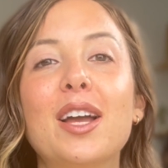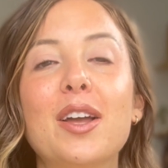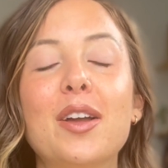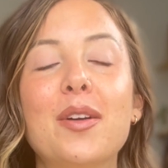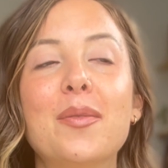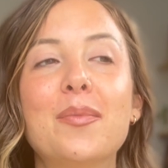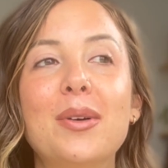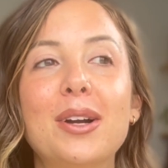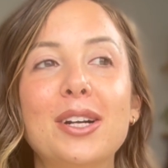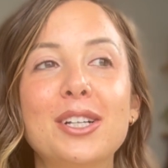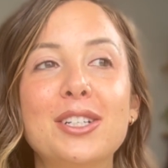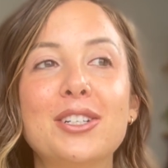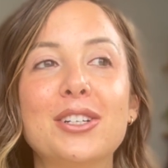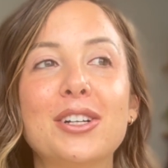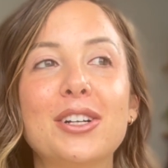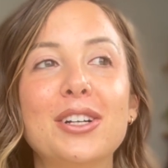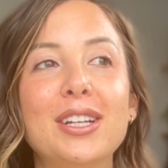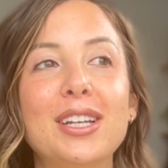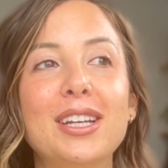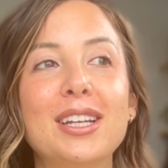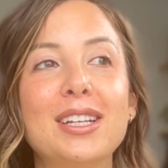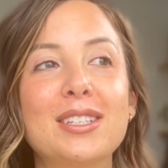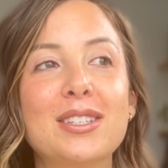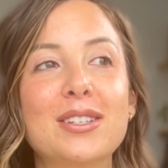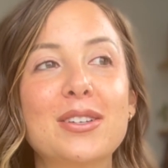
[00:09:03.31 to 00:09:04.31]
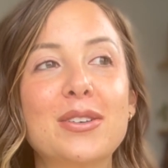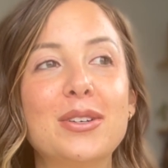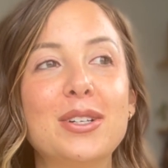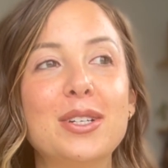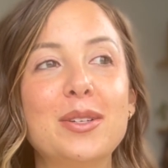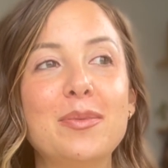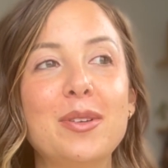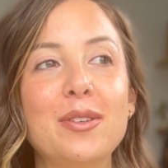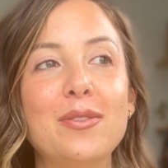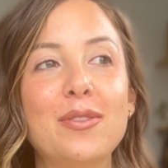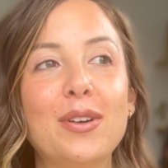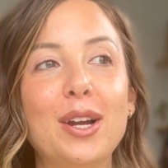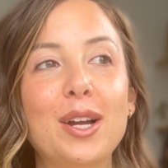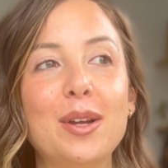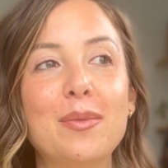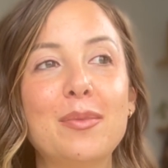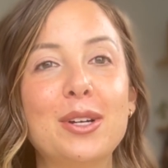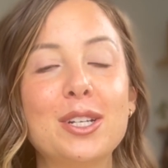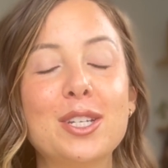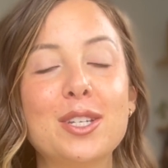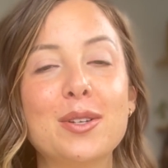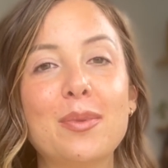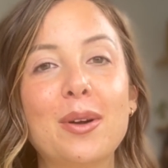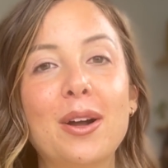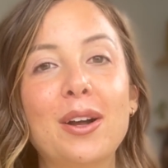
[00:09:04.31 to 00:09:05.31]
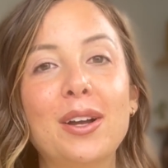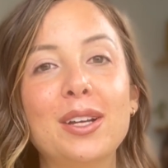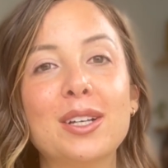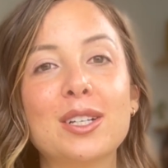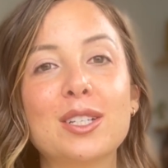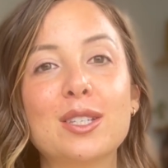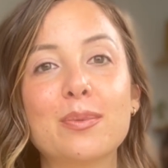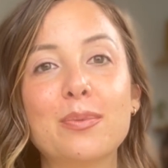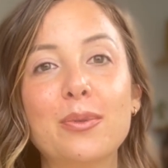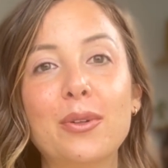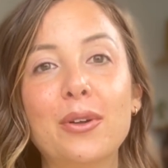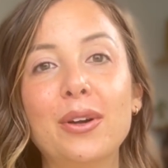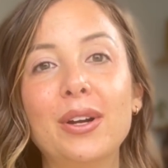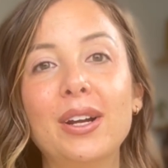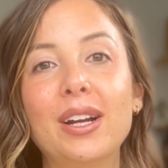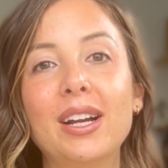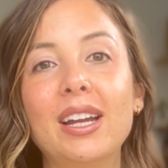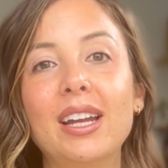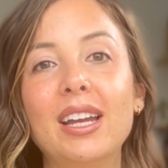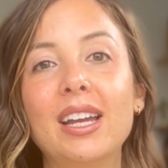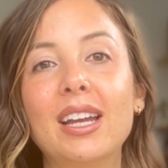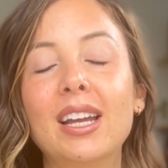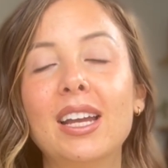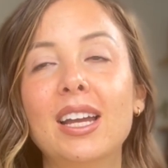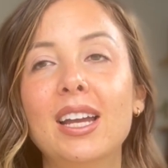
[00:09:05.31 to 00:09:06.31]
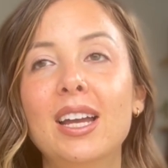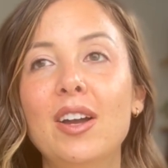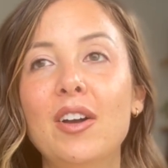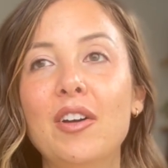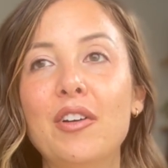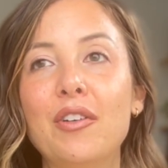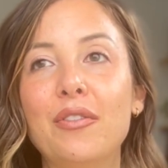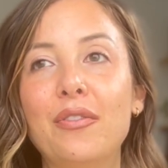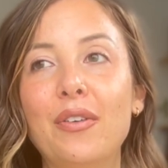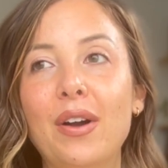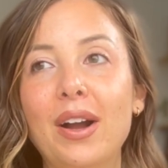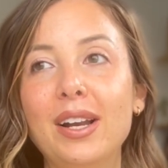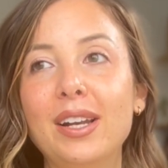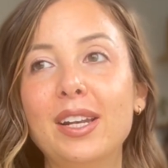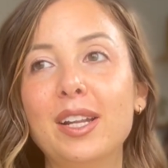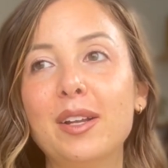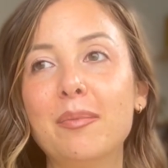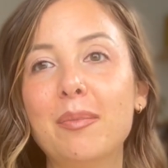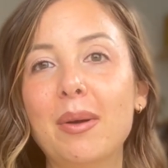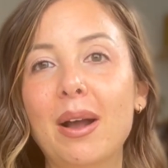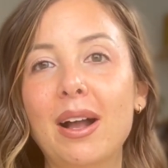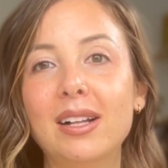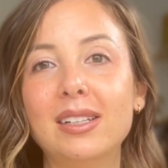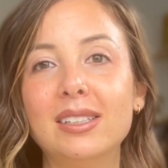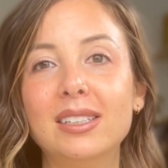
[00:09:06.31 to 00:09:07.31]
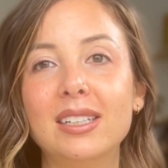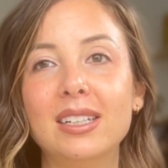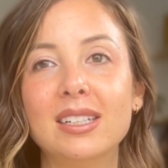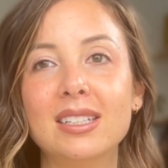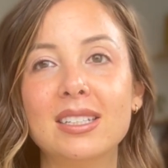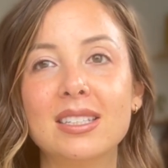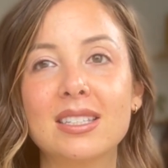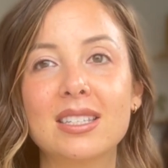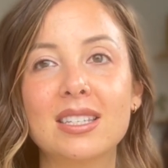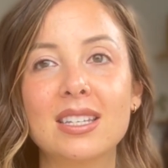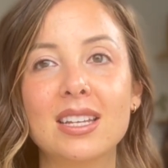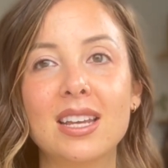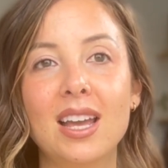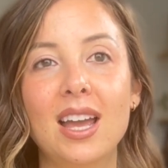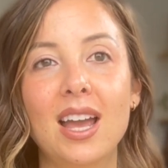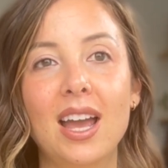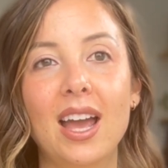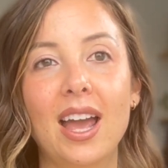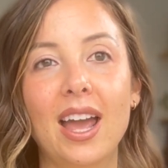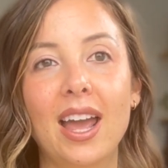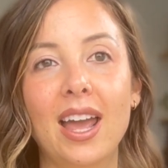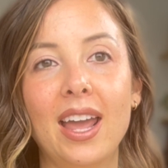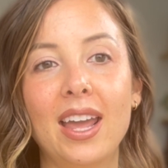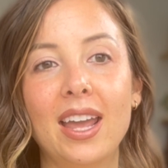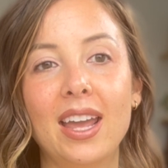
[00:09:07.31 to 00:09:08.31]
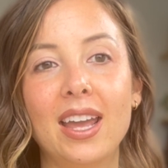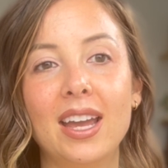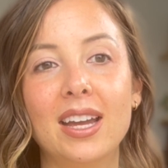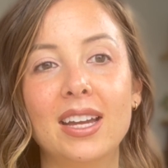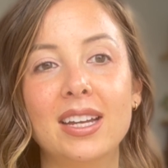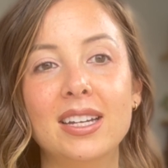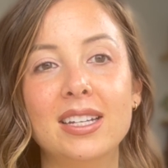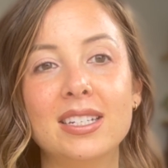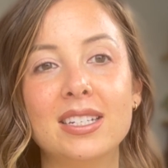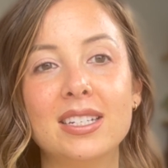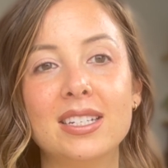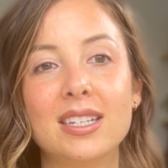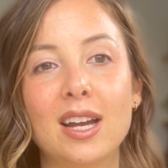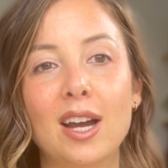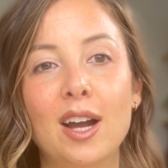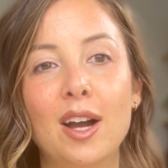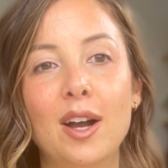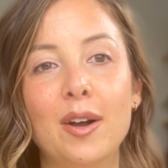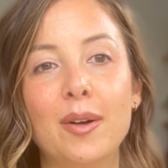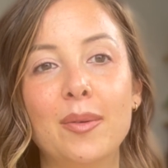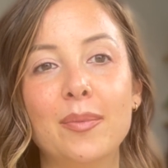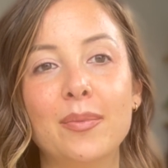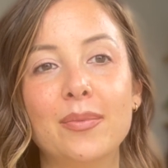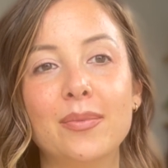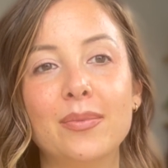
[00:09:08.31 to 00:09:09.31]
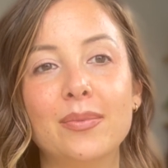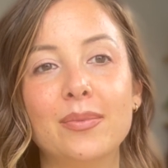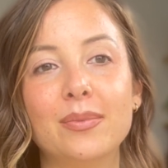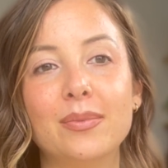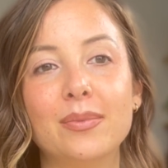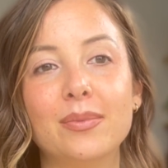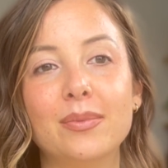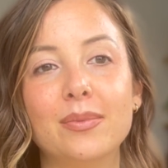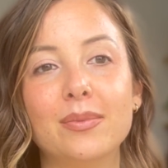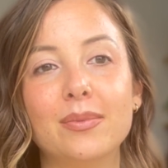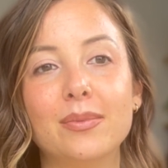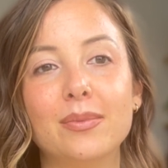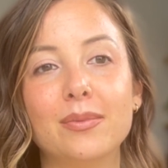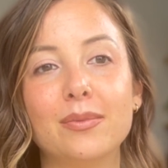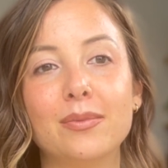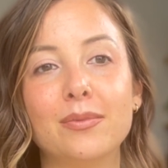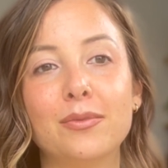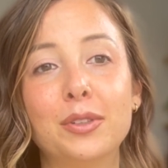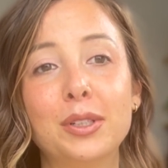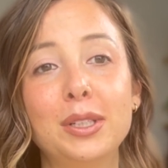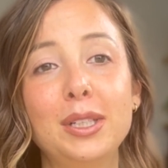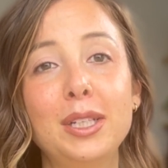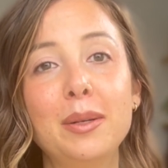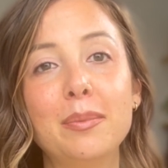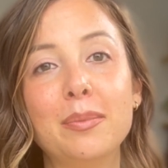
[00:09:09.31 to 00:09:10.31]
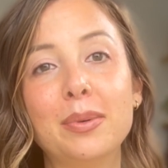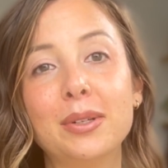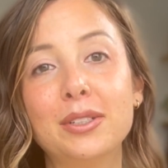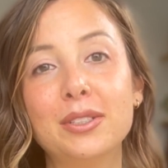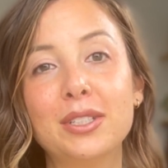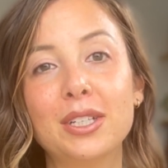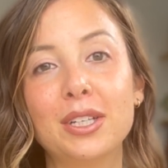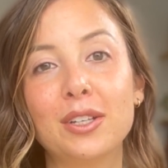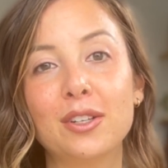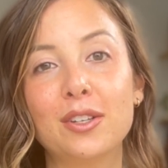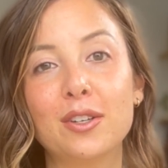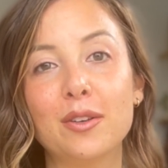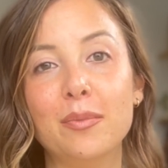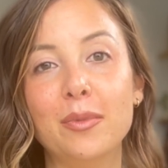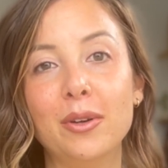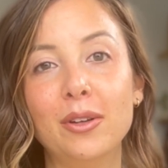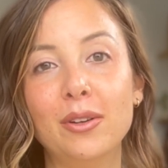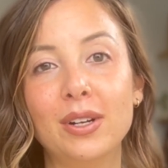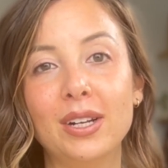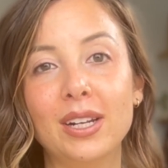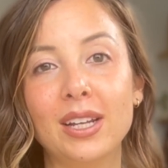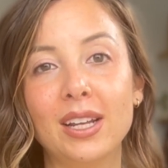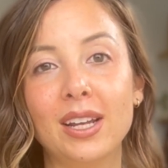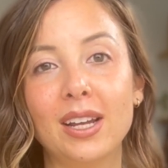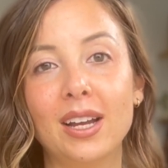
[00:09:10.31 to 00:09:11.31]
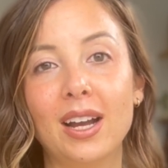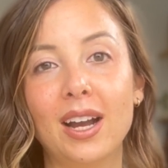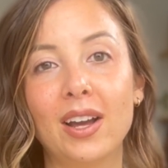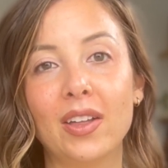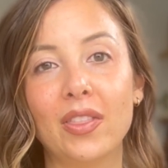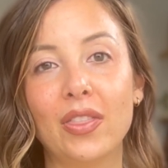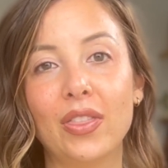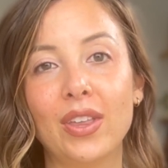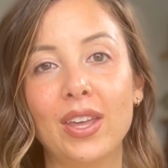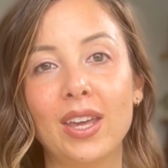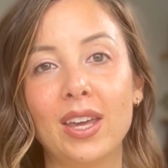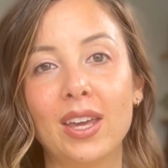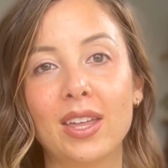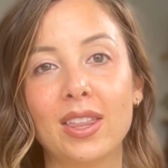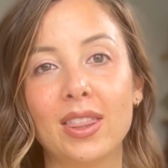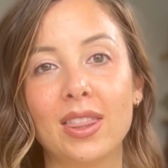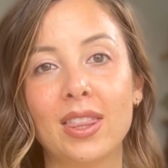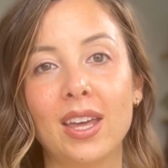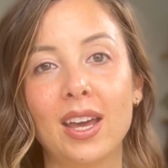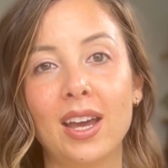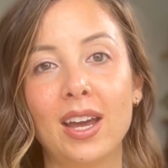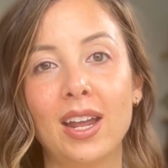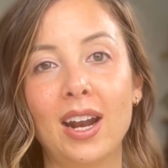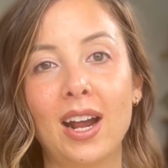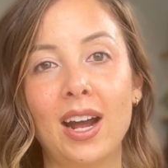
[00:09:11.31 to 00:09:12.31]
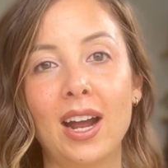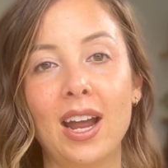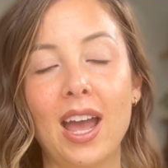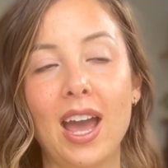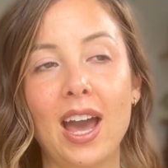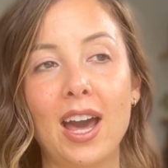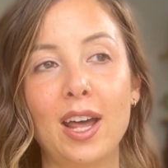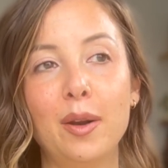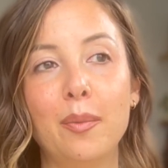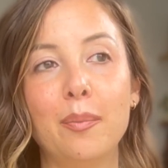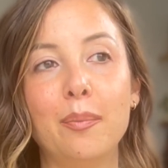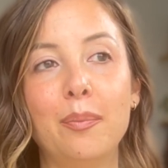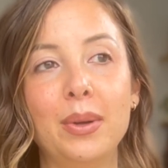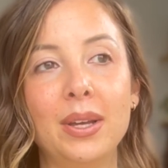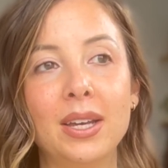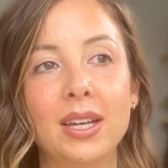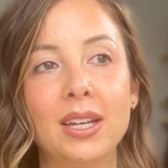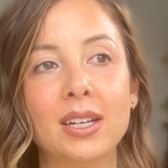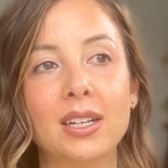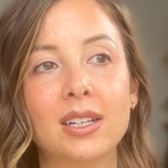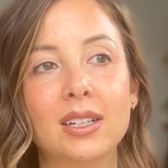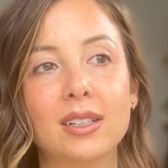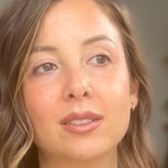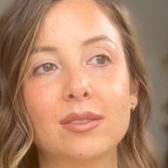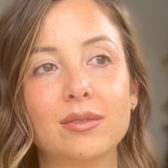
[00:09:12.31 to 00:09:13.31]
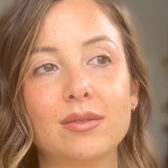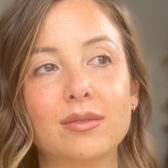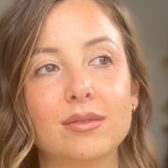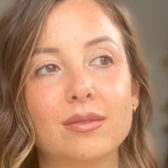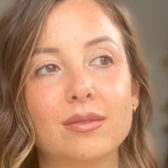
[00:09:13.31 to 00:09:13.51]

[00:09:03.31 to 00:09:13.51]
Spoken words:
in my journey is going to be very much about exploring, finding balance, and really building community. I think that I had a big